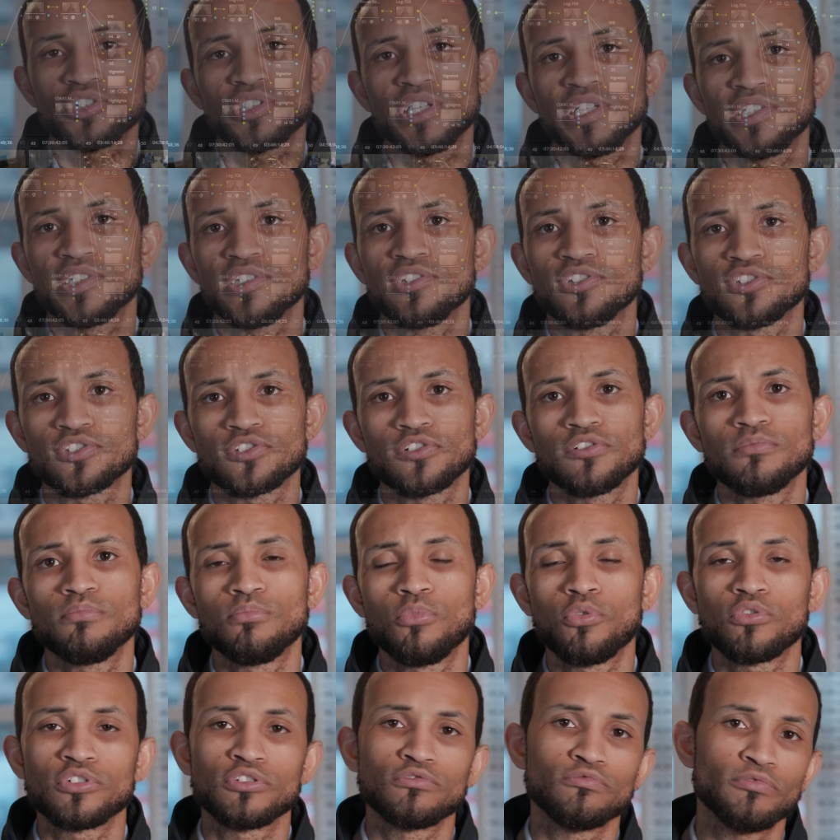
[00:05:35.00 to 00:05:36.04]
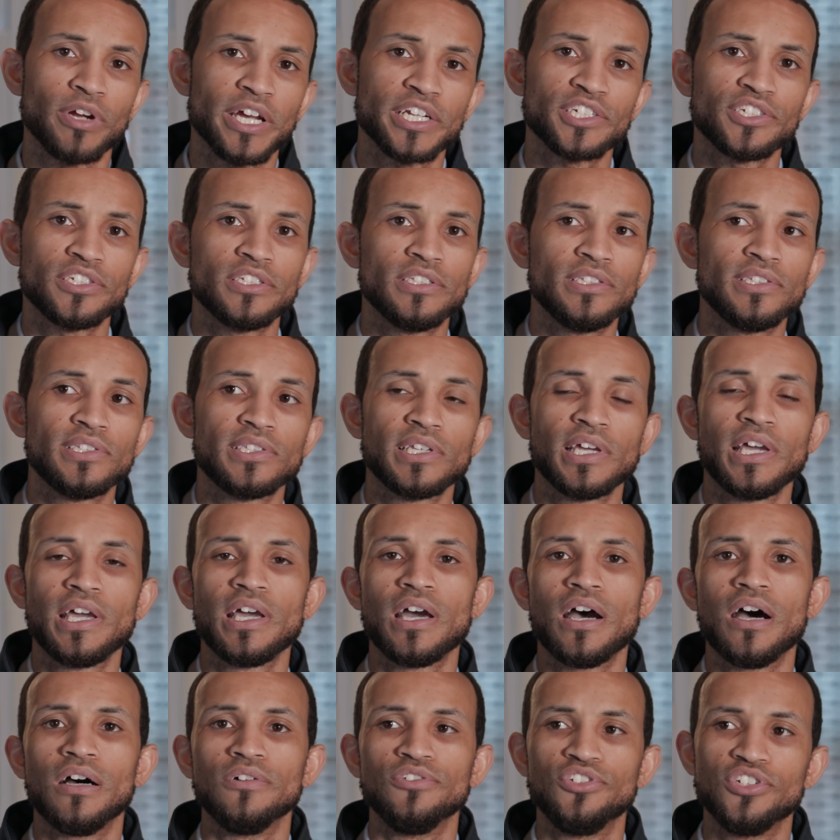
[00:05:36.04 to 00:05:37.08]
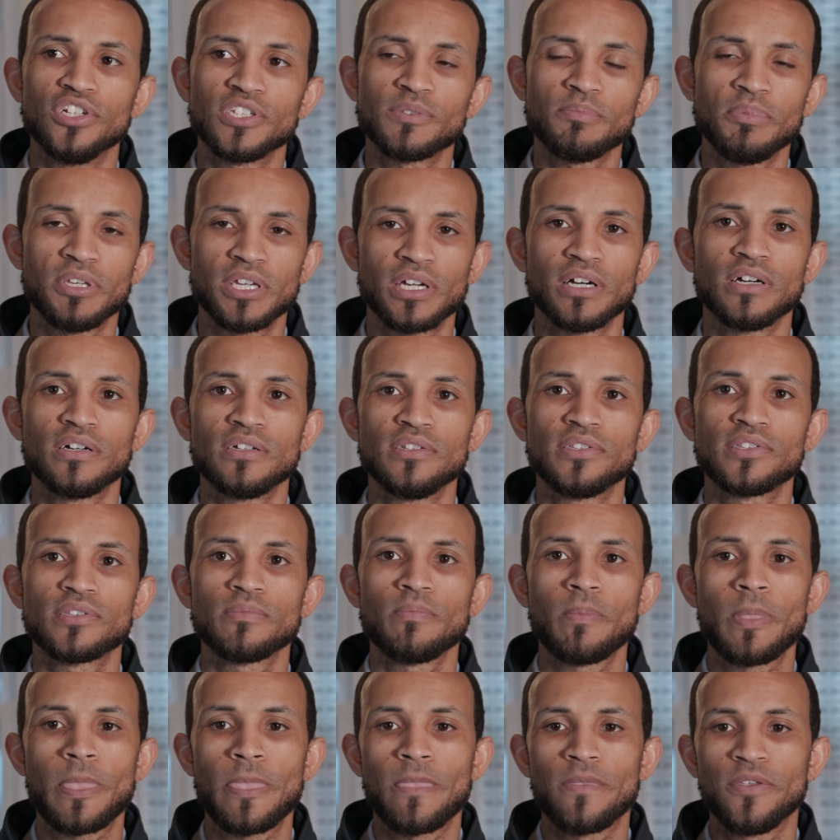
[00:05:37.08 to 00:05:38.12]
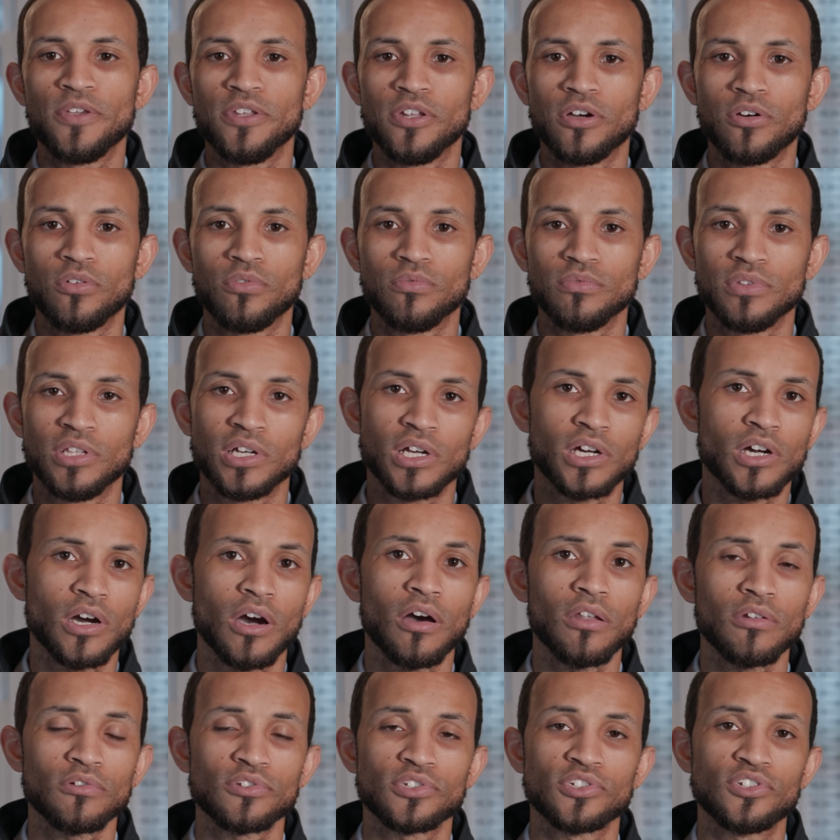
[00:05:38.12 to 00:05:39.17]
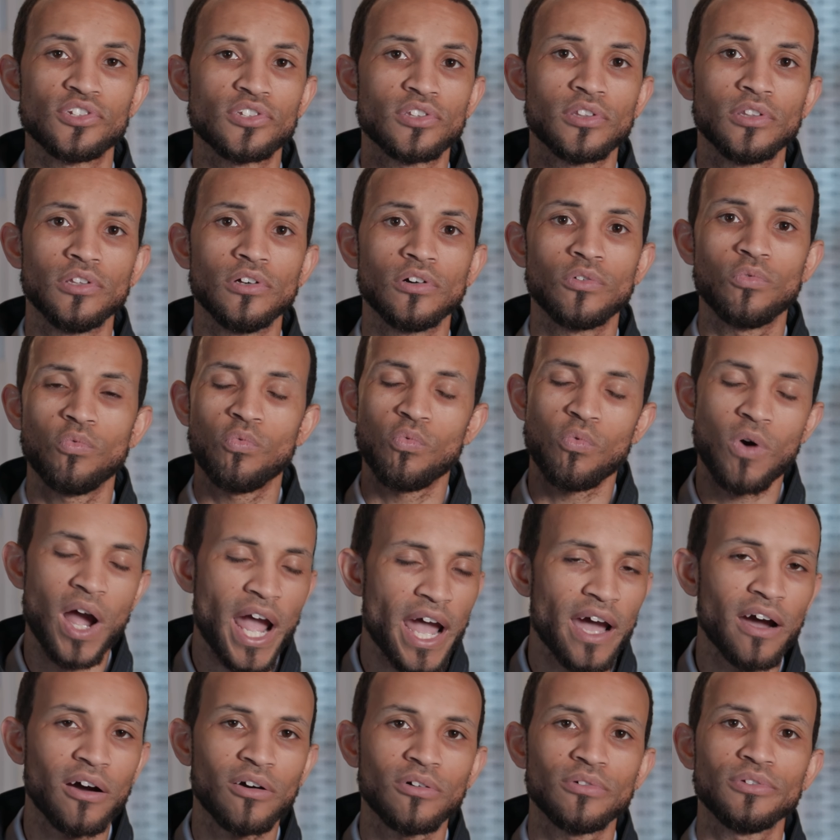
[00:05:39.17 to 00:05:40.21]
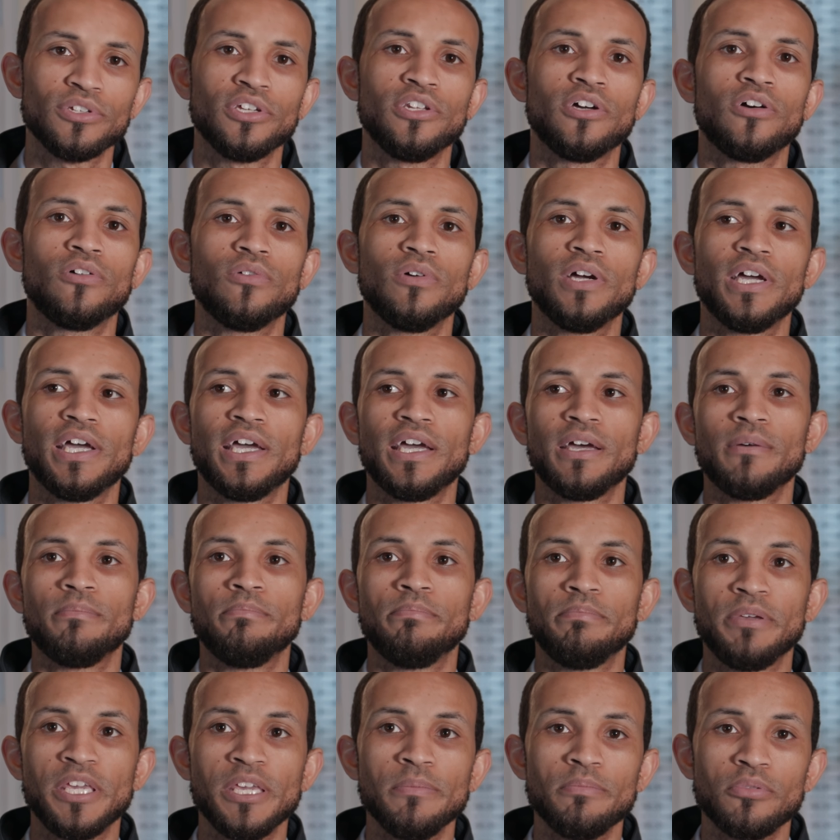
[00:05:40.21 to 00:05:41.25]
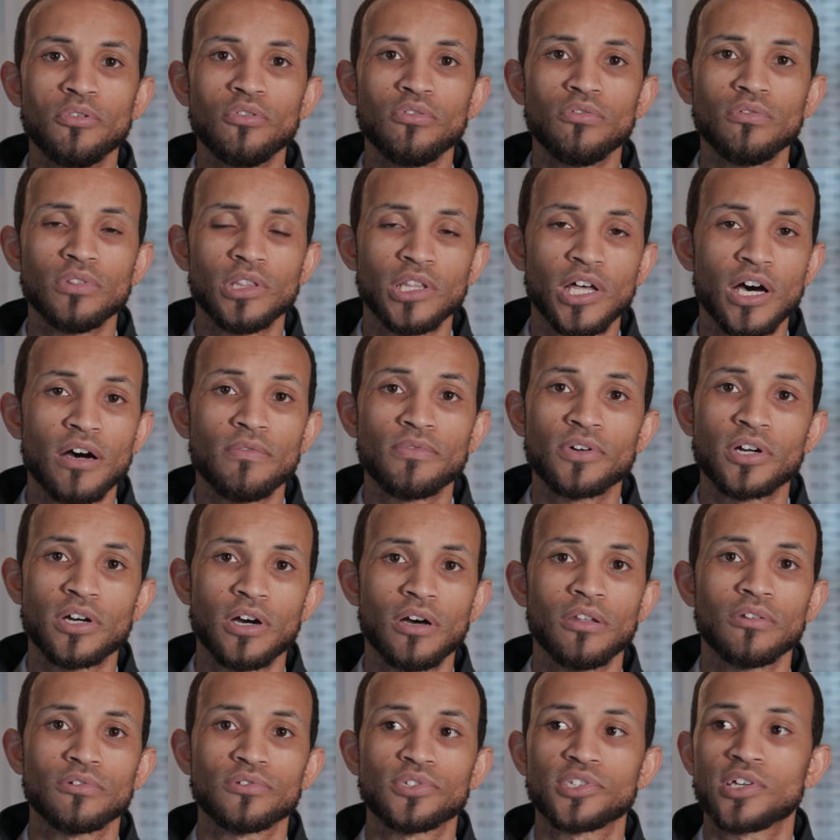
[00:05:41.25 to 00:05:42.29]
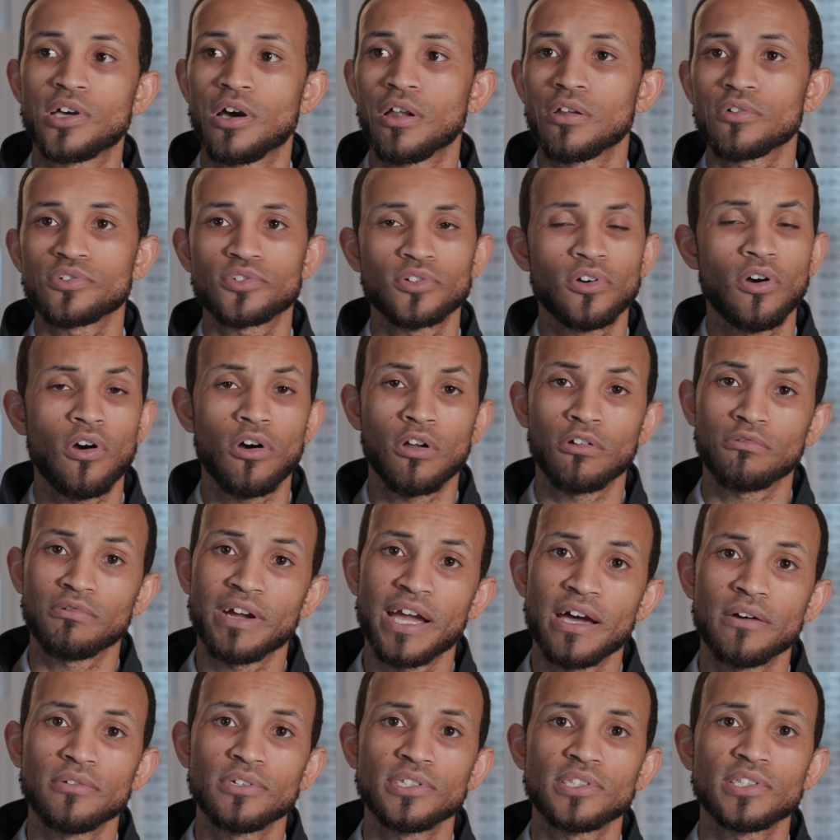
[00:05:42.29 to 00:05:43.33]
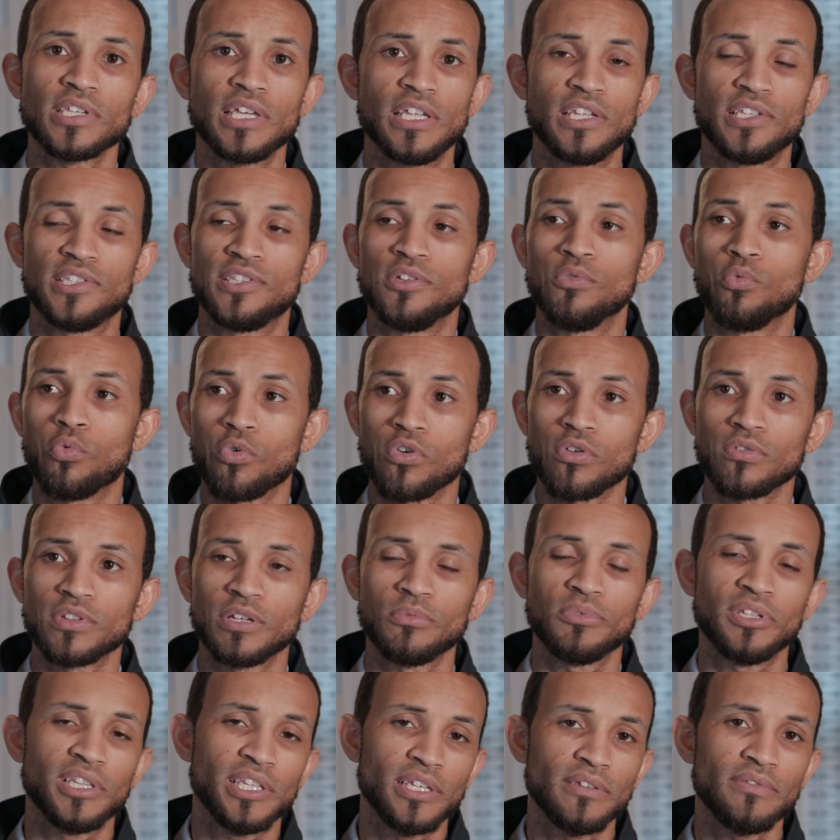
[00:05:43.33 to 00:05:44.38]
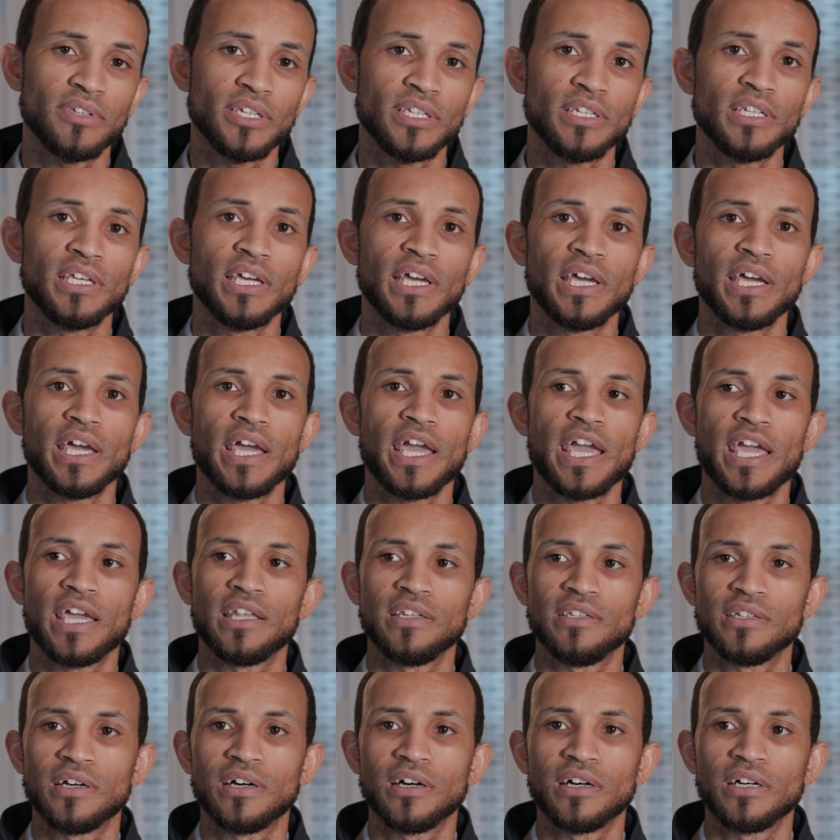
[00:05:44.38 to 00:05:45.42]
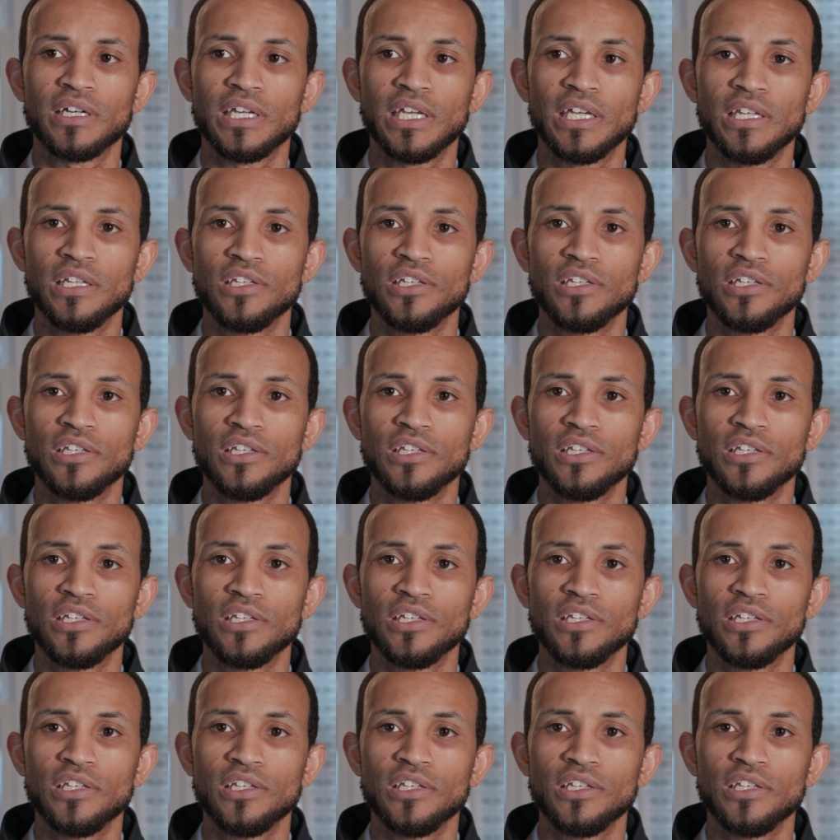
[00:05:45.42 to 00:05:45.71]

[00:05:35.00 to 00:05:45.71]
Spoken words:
things into certain more directions, just because, you know, the colors just look wow. You know, people love colors. Colors are all around us. It is the world that we live in, and it